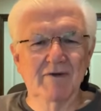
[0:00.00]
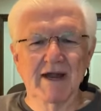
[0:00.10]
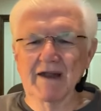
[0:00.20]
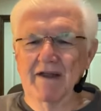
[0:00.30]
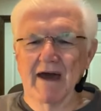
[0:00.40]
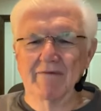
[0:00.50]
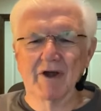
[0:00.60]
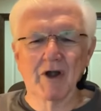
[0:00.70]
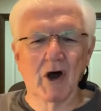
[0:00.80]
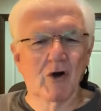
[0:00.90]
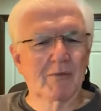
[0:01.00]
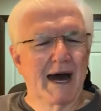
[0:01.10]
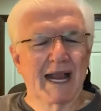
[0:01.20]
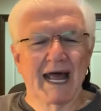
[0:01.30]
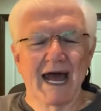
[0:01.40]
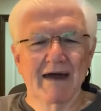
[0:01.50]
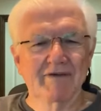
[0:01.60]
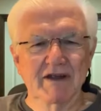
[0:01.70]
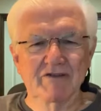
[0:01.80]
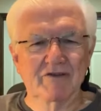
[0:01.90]
Friends, I've heard all my
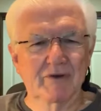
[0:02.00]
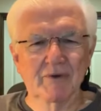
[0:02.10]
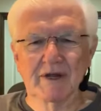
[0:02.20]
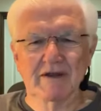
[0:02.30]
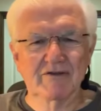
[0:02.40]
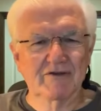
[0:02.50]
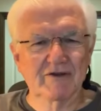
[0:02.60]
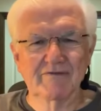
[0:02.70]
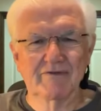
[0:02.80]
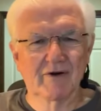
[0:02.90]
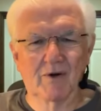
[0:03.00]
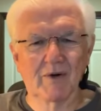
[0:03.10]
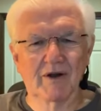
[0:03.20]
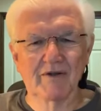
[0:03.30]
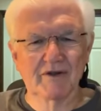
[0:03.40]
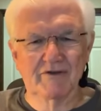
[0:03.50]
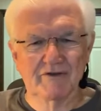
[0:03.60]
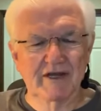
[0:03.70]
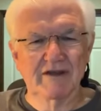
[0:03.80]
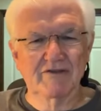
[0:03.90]
life, he's the reason for the
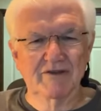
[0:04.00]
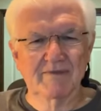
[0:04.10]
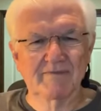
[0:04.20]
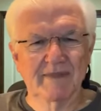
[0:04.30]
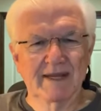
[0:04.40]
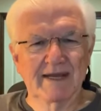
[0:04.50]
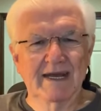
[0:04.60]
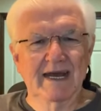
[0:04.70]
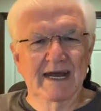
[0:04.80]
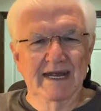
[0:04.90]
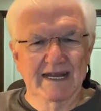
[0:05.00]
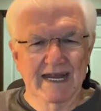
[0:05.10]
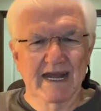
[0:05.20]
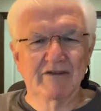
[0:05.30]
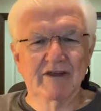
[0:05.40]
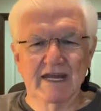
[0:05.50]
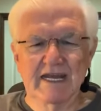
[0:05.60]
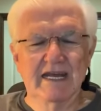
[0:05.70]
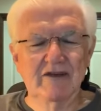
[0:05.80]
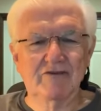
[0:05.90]
season. Yes,
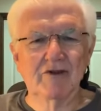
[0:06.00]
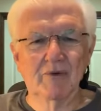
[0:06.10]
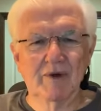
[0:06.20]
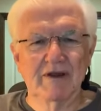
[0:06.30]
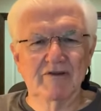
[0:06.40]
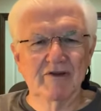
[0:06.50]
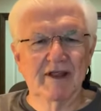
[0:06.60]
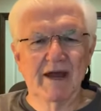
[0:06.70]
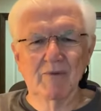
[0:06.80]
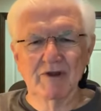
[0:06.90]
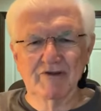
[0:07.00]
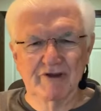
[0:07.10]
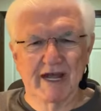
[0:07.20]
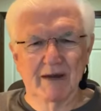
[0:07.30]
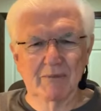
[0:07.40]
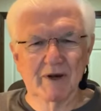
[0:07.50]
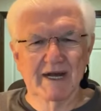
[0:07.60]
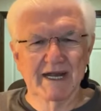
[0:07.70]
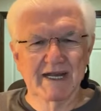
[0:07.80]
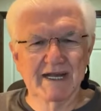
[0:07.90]
he is the reason that we
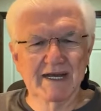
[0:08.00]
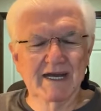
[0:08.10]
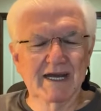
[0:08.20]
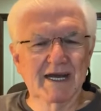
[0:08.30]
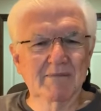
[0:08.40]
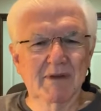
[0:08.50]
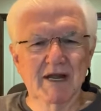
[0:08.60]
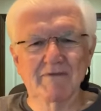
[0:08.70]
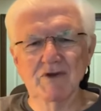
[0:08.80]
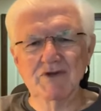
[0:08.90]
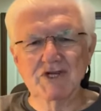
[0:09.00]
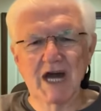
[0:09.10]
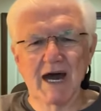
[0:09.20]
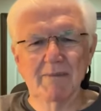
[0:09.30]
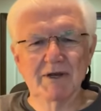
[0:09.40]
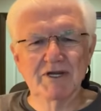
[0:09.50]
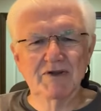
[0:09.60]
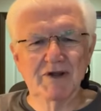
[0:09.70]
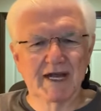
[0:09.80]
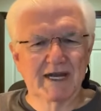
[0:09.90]
celebrate. But if you stop and
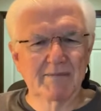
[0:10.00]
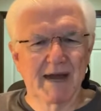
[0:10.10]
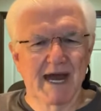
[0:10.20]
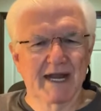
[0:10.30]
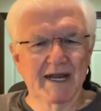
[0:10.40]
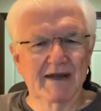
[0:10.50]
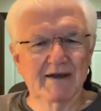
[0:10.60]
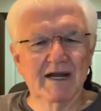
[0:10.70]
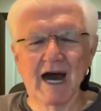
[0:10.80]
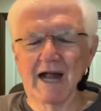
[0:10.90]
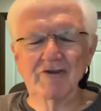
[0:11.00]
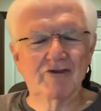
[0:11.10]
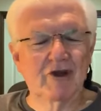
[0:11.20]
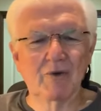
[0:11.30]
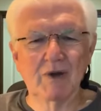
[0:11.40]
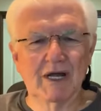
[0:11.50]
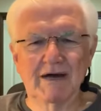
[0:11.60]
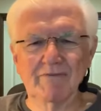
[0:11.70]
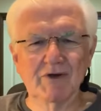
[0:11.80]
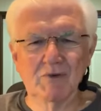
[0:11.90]
you think about it, God so
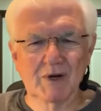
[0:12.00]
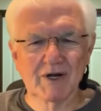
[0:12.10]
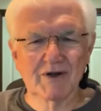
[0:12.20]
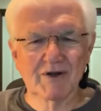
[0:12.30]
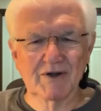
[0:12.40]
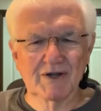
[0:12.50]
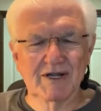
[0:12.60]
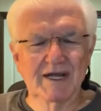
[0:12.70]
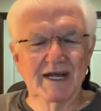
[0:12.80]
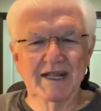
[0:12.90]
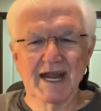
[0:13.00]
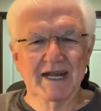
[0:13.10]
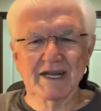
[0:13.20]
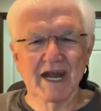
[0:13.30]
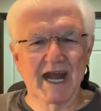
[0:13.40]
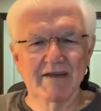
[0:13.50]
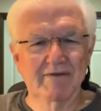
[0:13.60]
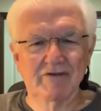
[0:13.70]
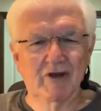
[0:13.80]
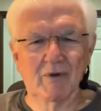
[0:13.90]
loved the world that he
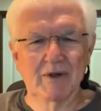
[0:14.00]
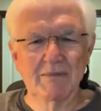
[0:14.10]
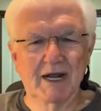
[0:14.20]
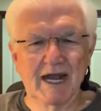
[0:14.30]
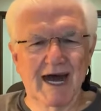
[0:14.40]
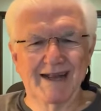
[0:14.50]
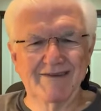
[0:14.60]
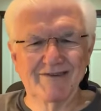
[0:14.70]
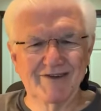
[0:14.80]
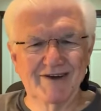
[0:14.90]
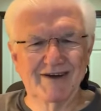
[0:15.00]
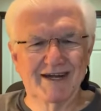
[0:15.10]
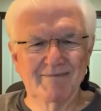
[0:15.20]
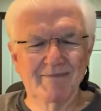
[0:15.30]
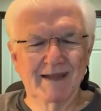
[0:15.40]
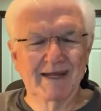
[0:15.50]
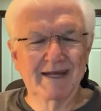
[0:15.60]
gave his only begotten Son.